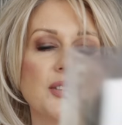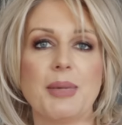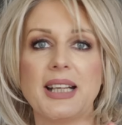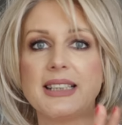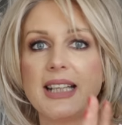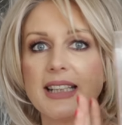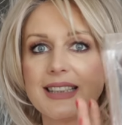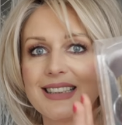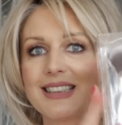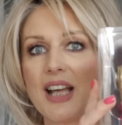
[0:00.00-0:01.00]

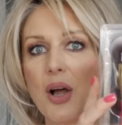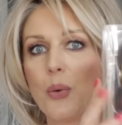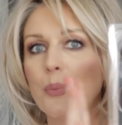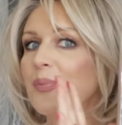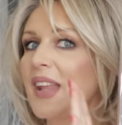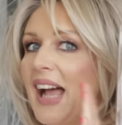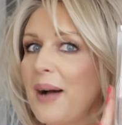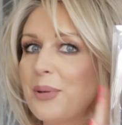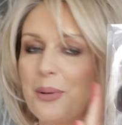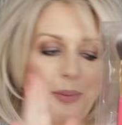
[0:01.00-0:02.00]
Cosmetics, so
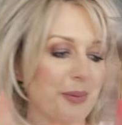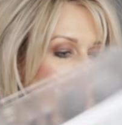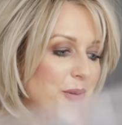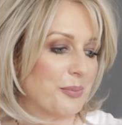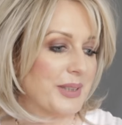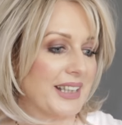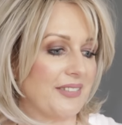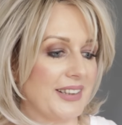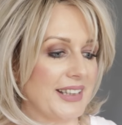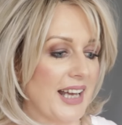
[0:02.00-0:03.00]
I probably will be
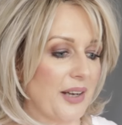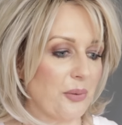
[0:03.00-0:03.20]
giving that